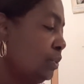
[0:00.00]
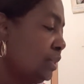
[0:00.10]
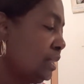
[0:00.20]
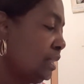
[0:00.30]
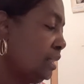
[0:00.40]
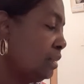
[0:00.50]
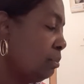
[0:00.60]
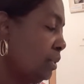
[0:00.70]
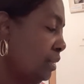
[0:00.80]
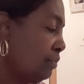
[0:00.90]
see the
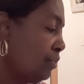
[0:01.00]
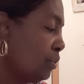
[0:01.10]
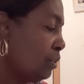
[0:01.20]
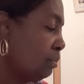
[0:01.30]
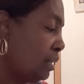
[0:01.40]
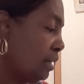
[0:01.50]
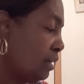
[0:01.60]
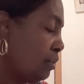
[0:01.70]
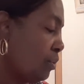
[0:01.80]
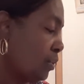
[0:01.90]
big farm and
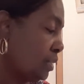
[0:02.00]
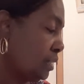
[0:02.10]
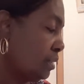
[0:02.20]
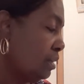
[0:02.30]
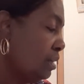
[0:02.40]
horse,